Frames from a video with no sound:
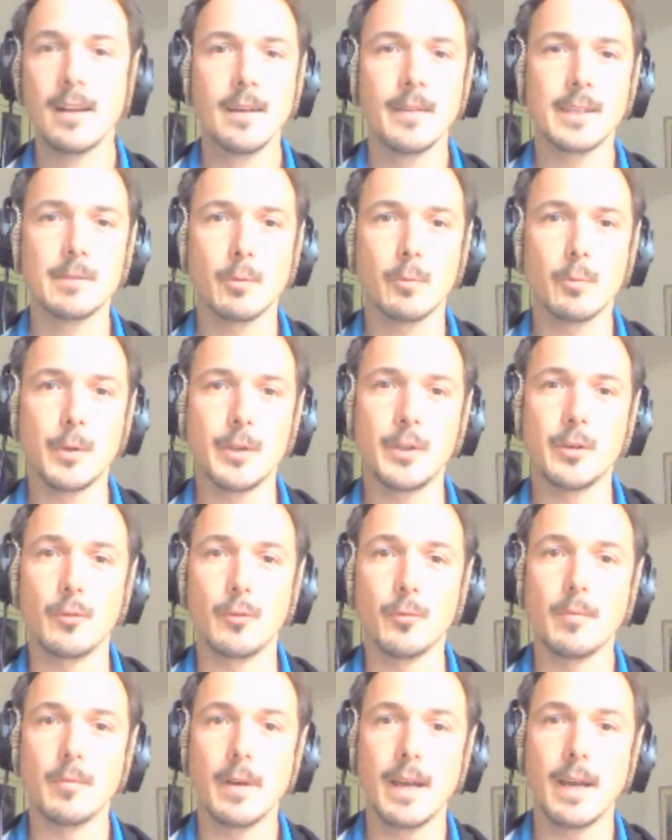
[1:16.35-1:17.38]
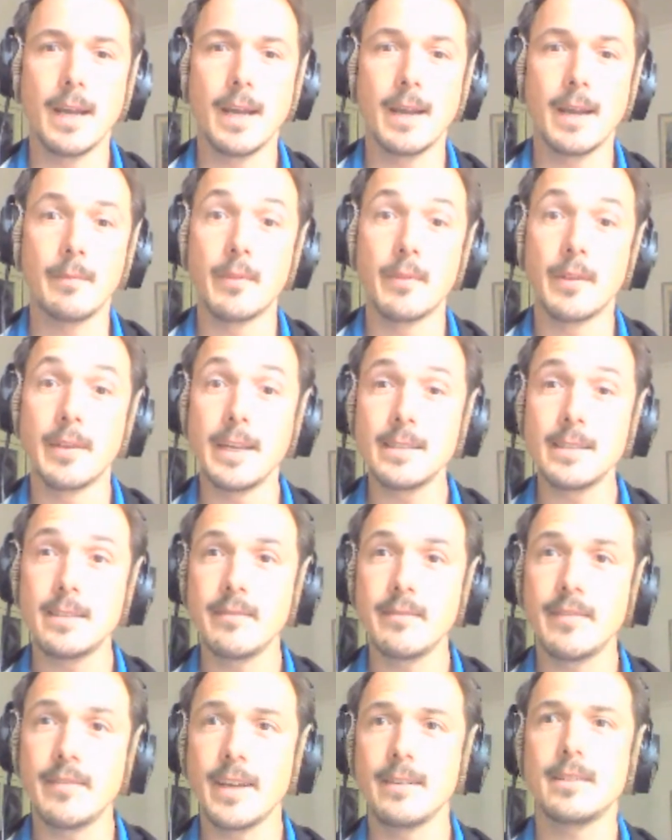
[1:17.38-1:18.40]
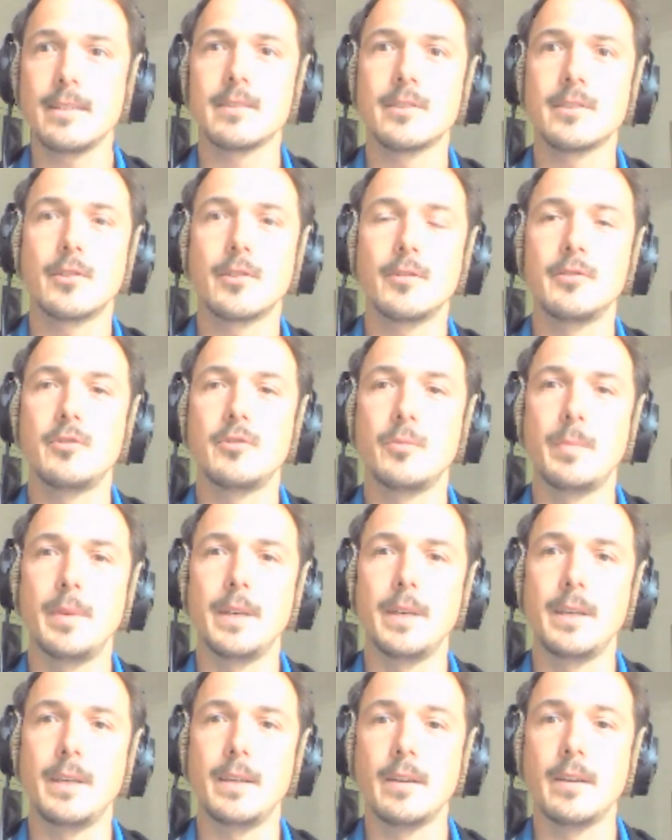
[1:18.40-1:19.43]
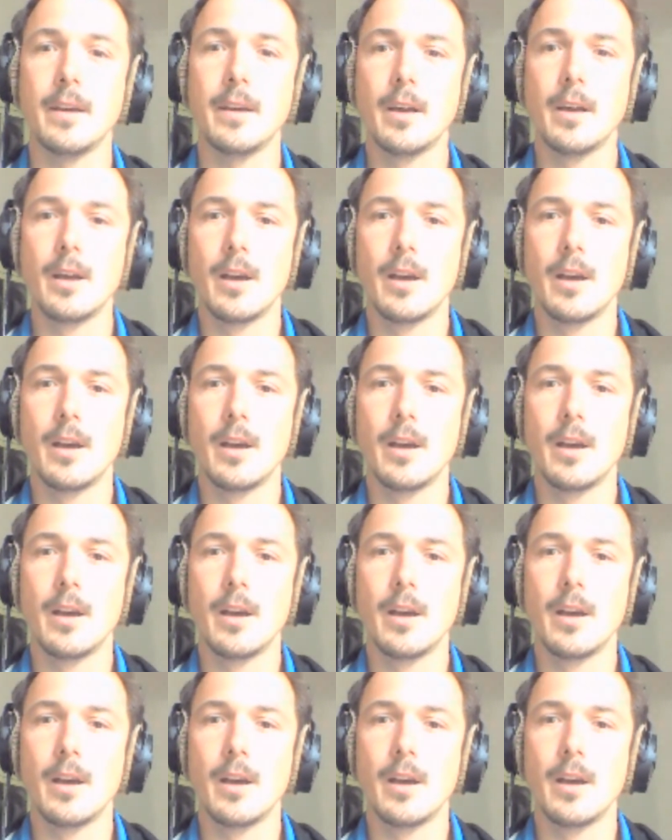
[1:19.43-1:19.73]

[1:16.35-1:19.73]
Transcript: That's what we do. And the next event is going to be